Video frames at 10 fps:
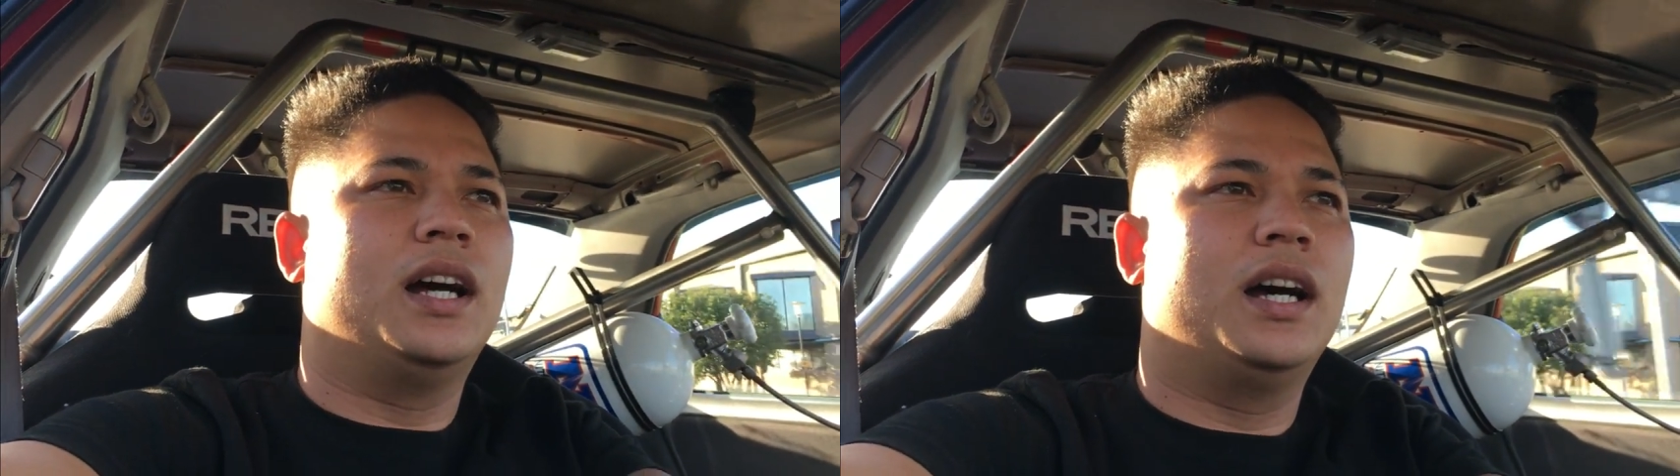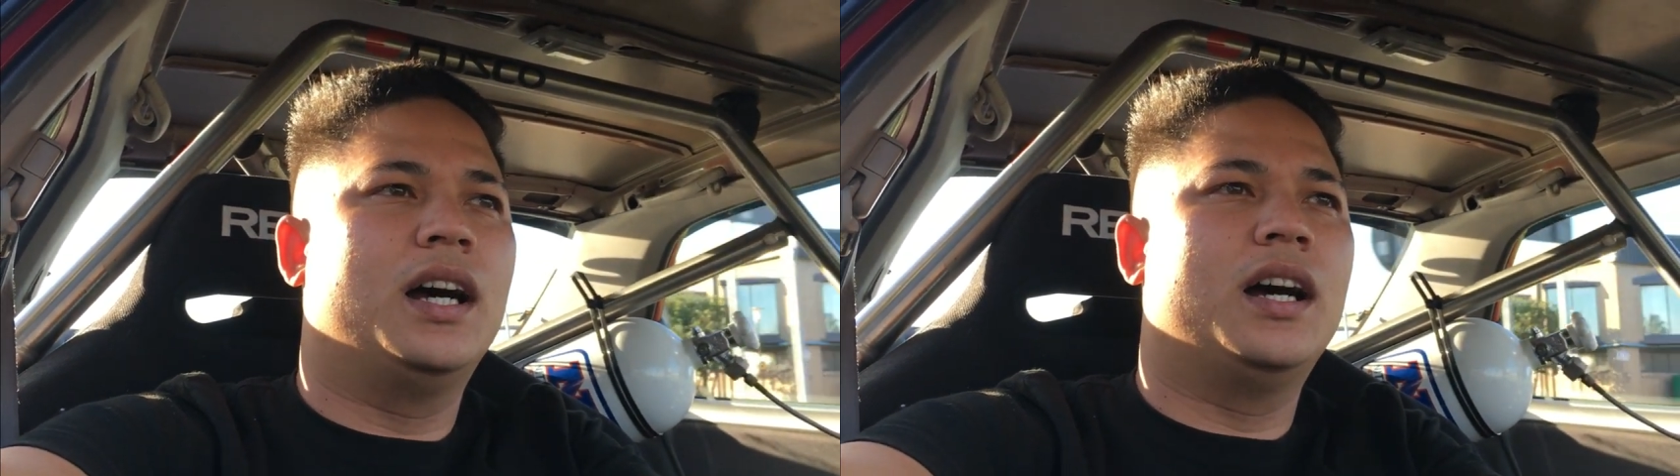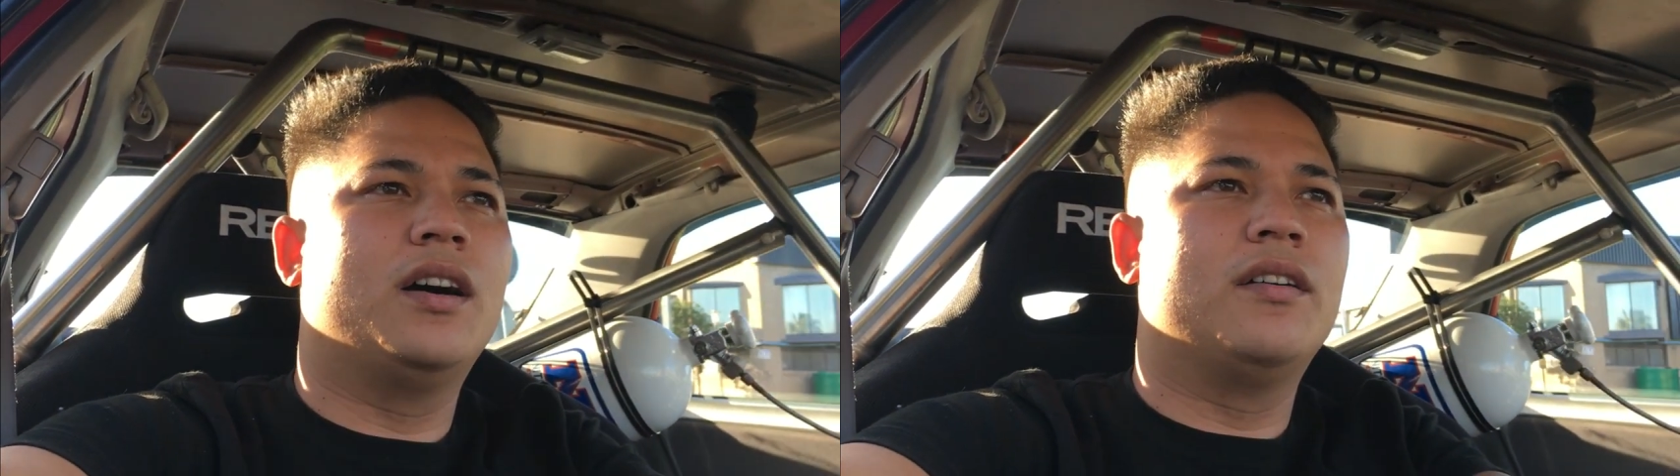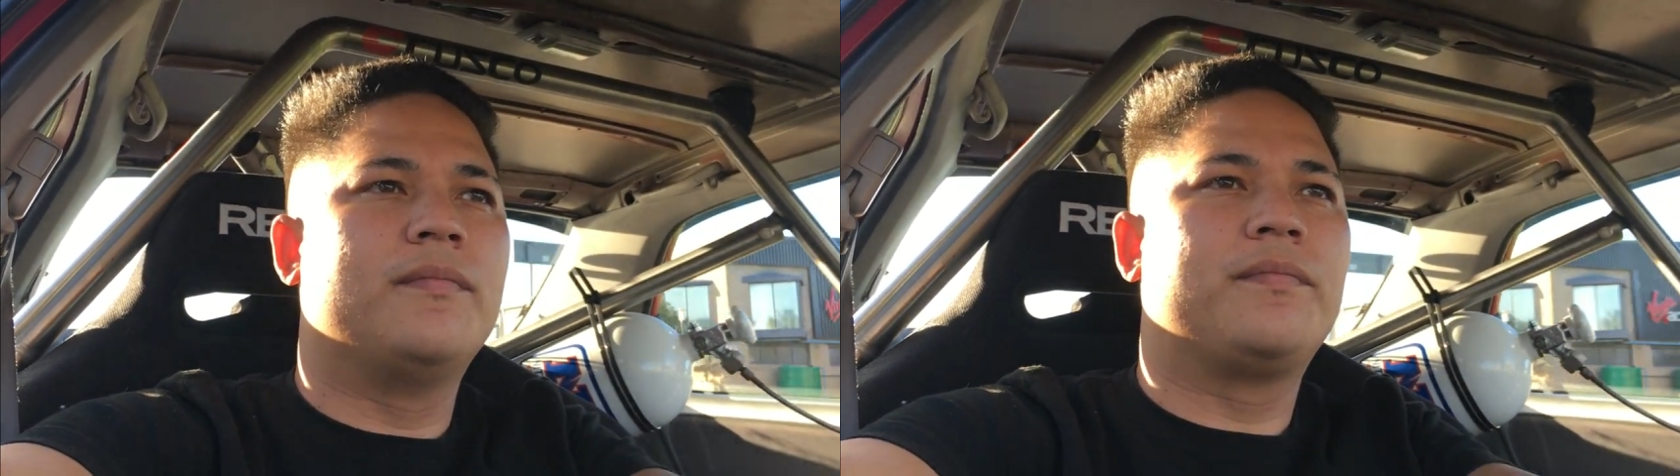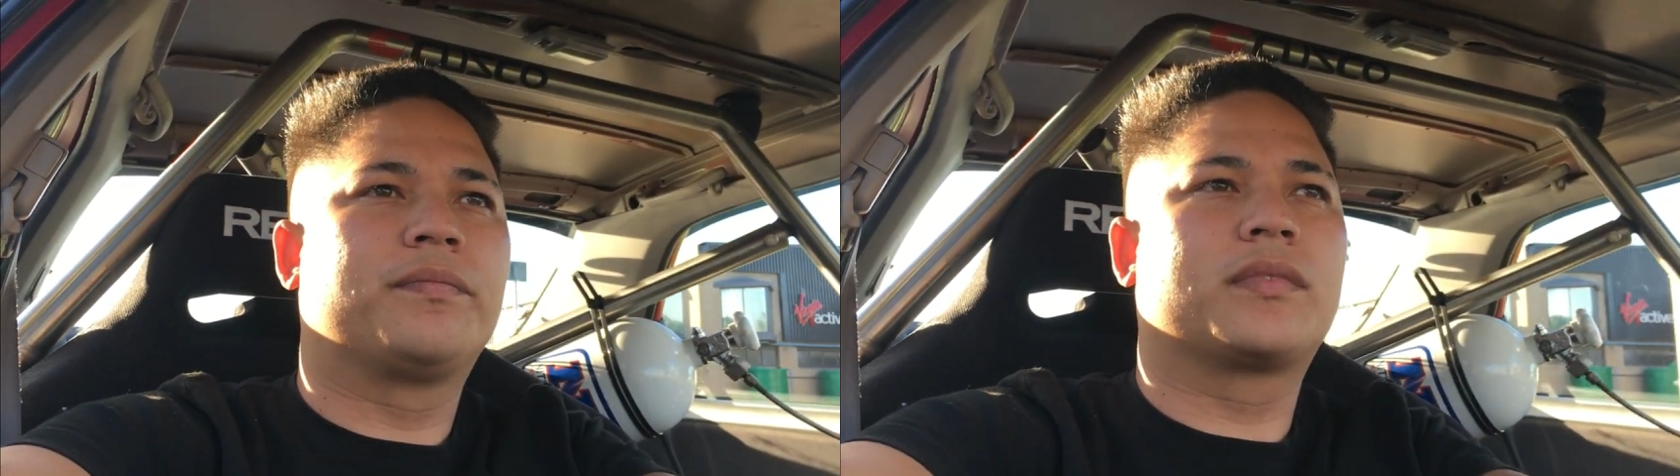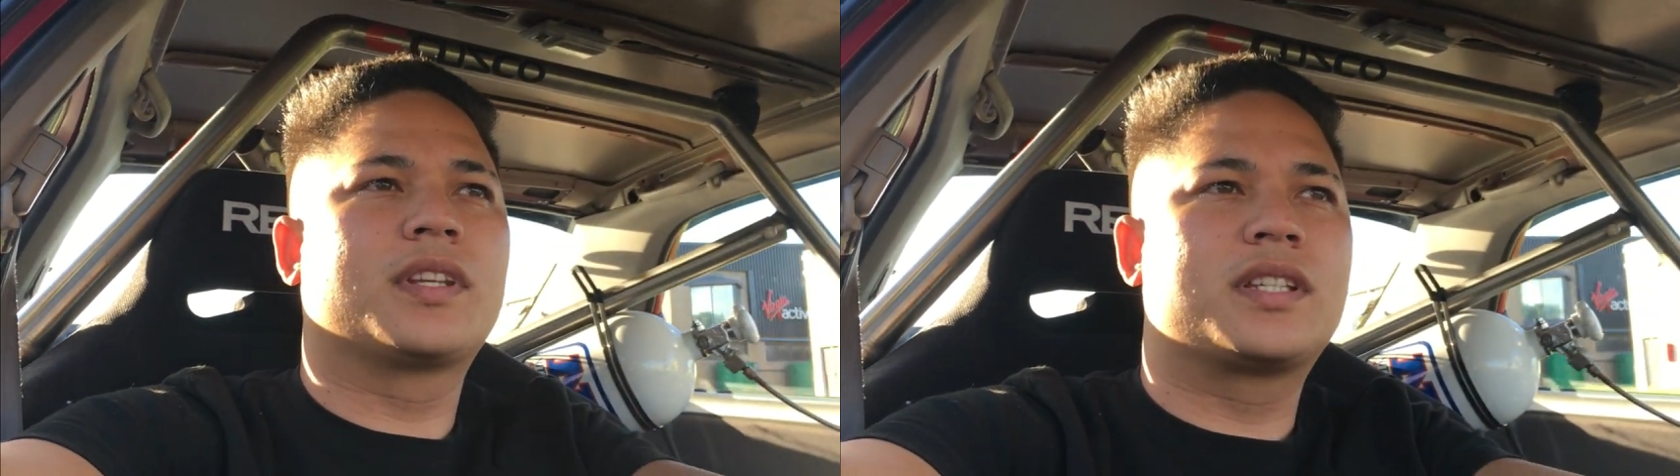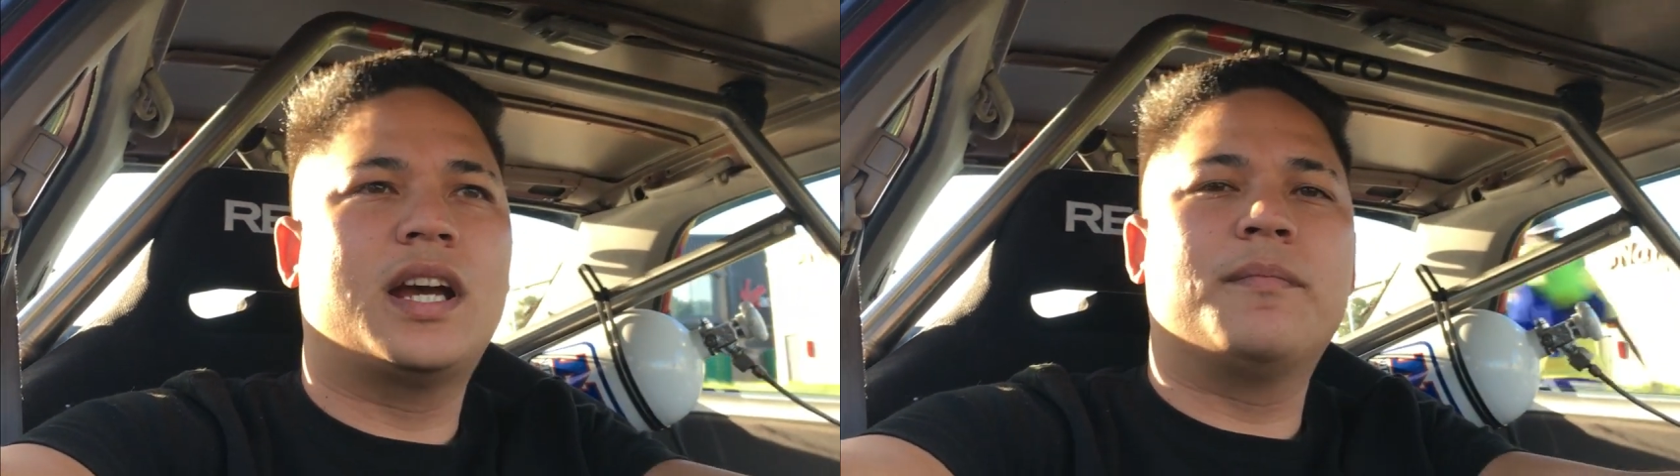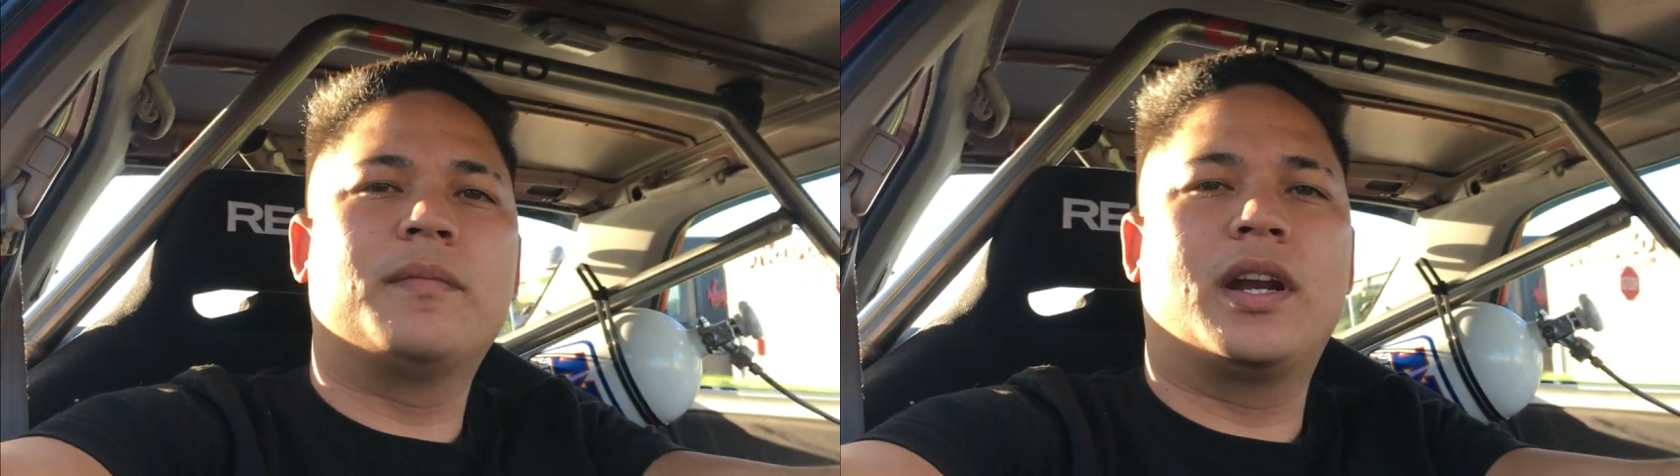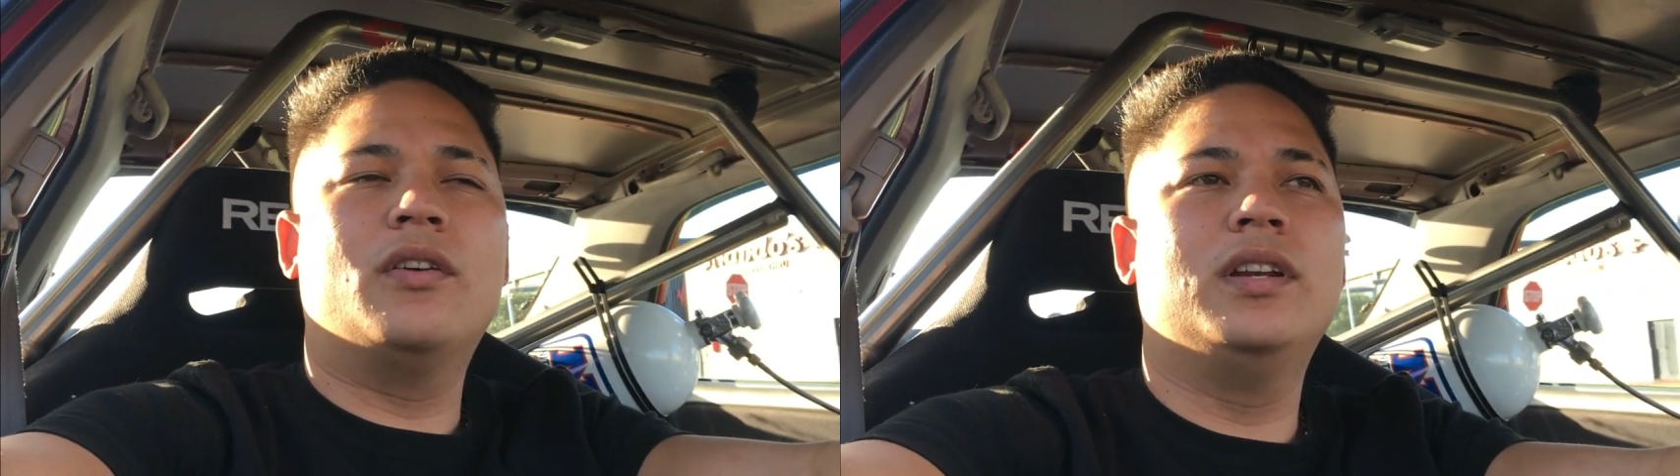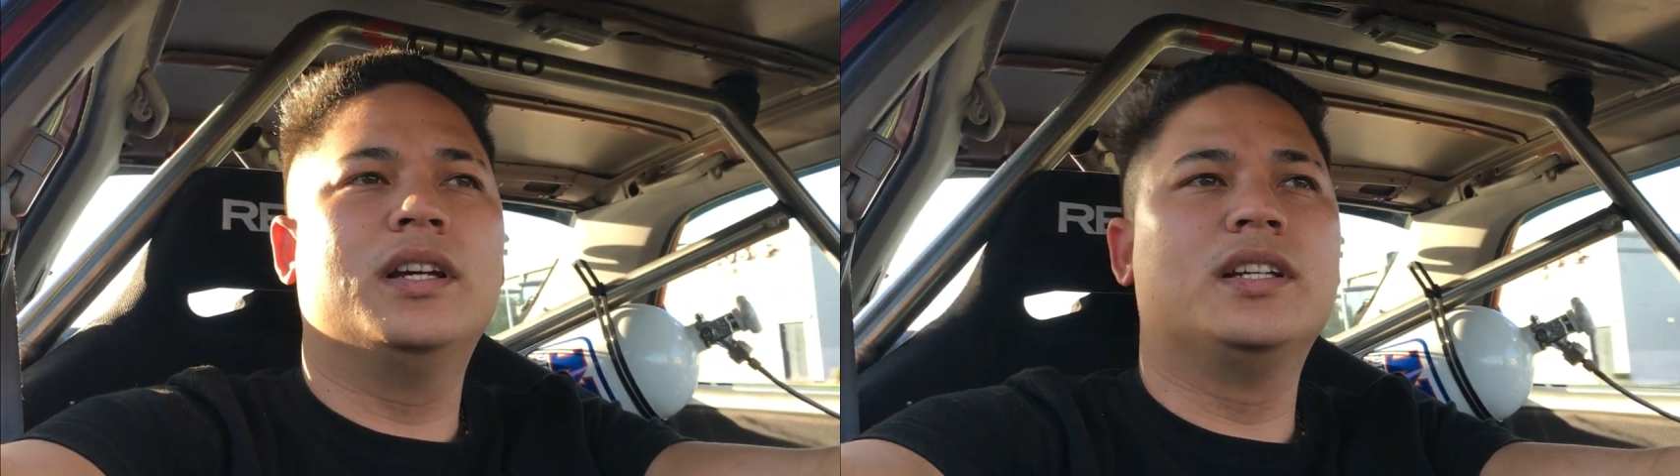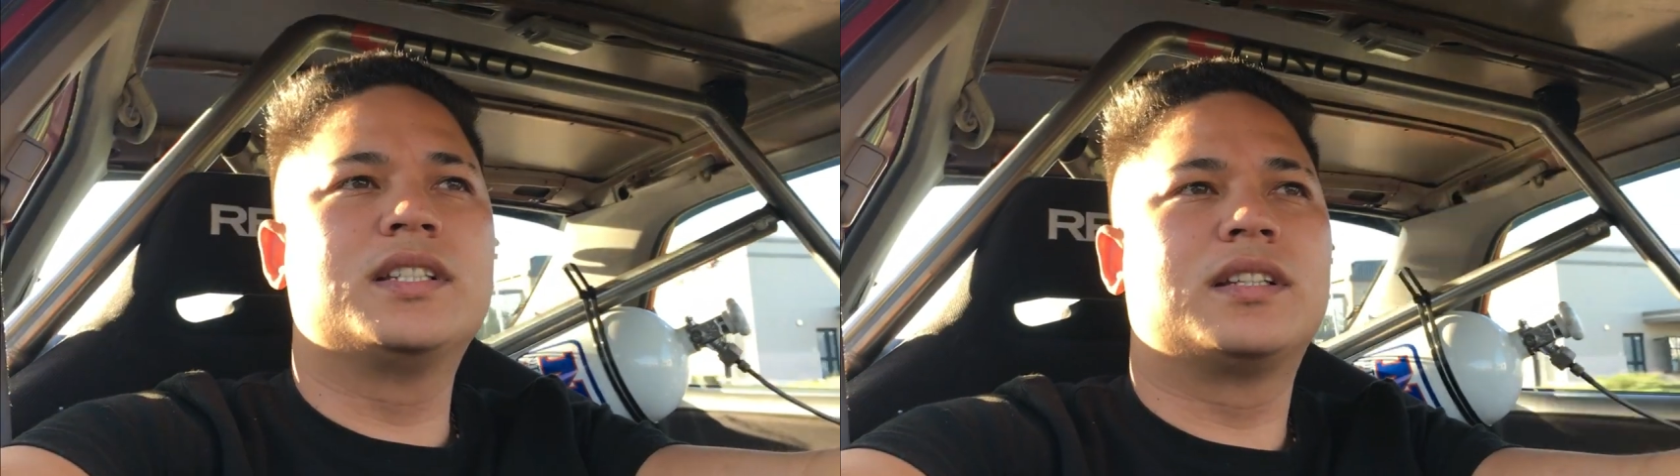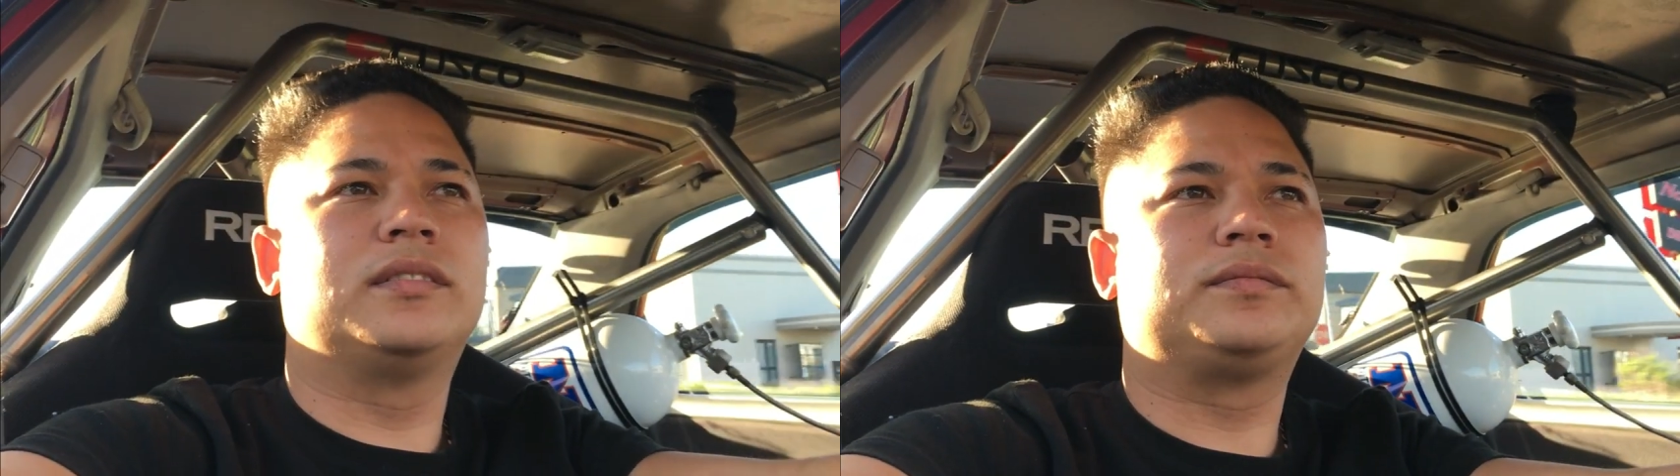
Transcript: uh, some rollers